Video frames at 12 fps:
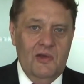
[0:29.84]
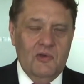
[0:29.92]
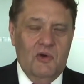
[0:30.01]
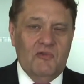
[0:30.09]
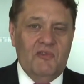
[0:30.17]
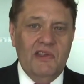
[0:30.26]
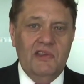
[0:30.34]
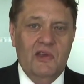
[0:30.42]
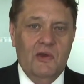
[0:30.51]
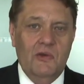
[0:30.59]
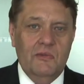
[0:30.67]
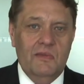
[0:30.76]
Your
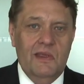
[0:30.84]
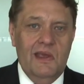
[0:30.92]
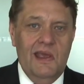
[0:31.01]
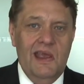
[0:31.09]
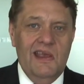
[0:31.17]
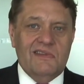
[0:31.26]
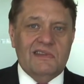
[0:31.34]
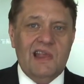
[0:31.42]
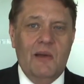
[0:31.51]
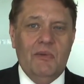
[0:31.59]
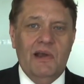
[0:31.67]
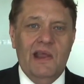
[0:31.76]
venue is
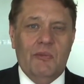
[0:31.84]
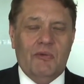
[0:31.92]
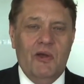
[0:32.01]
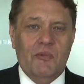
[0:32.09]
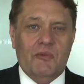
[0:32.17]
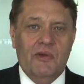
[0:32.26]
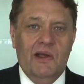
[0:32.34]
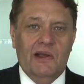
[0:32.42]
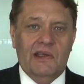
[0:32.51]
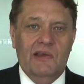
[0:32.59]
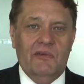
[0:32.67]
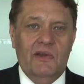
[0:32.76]
doubly
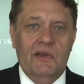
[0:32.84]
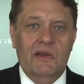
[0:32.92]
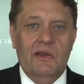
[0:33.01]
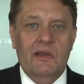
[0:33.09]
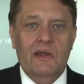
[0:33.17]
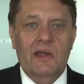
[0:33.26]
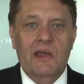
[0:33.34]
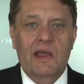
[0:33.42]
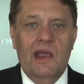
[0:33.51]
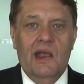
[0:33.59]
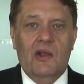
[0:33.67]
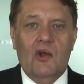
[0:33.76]
appropriate given
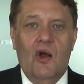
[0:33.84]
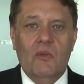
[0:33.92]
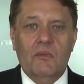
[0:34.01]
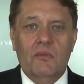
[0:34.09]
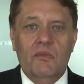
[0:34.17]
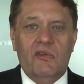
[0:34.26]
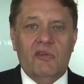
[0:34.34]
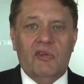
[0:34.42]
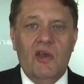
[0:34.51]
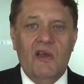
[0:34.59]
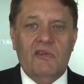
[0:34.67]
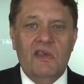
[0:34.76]
In-Comm's
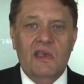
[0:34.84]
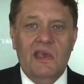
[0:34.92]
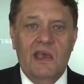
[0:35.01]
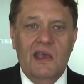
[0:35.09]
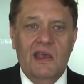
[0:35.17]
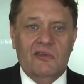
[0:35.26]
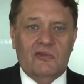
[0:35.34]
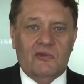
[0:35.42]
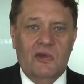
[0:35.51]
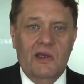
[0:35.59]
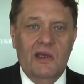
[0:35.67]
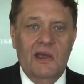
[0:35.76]
30-year
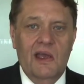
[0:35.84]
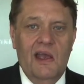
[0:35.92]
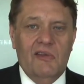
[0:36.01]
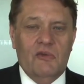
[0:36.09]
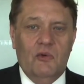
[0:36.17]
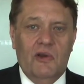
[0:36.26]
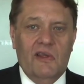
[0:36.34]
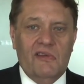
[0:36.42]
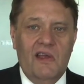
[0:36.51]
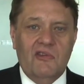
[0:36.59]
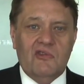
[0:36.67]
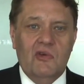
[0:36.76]
history. It's an
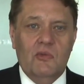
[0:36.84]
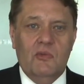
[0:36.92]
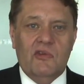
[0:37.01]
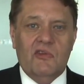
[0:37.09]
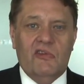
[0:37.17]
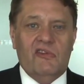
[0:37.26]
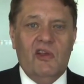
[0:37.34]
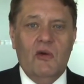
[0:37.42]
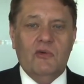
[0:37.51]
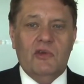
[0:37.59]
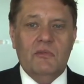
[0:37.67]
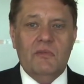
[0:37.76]
organisation which has
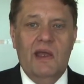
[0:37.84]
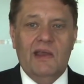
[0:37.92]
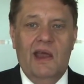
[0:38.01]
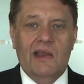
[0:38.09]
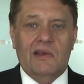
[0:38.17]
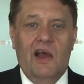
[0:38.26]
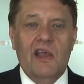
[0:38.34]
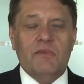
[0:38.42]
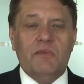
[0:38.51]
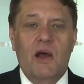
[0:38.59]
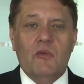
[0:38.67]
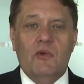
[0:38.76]
seldom made headlines,
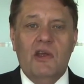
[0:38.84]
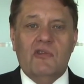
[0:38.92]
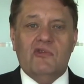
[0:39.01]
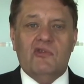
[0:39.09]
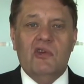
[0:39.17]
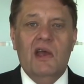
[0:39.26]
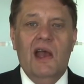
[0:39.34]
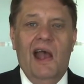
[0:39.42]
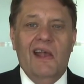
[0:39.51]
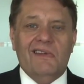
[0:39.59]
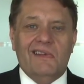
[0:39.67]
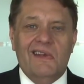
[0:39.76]
but which
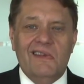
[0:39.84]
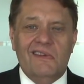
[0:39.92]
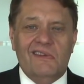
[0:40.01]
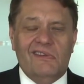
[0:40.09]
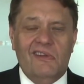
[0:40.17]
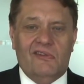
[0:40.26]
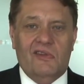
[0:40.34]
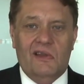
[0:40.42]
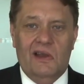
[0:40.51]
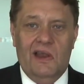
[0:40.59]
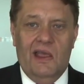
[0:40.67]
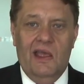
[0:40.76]
has
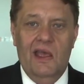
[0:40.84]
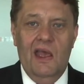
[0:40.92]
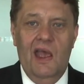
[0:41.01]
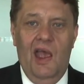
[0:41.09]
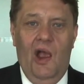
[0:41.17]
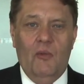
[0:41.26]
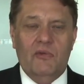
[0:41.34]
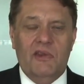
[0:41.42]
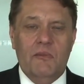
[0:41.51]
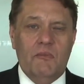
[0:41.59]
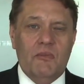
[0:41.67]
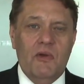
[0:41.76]
consistently helped
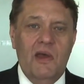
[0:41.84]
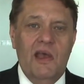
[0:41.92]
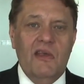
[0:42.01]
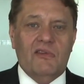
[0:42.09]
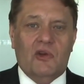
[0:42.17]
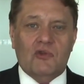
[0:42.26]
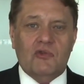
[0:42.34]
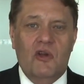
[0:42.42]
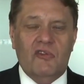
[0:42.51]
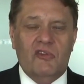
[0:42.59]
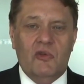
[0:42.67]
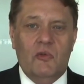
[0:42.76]
employers
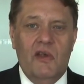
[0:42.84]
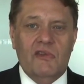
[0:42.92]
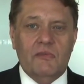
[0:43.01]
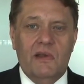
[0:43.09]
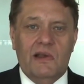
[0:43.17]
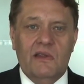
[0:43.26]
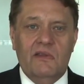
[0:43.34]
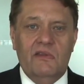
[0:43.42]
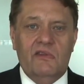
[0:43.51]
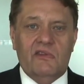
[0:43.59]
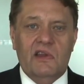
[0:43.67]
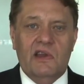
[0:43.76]
across the West
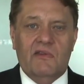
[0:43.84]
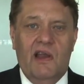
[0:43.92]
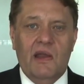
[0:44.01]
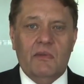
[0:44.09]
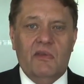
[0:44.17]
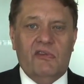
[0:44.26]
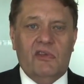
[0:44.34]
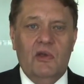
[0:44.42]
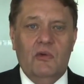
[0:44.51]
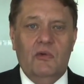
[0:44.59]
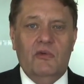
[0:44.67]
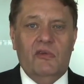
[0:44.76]
Midlands to develop the
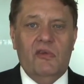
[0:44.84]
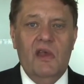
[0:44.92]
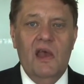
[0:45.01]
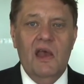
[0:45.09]
skills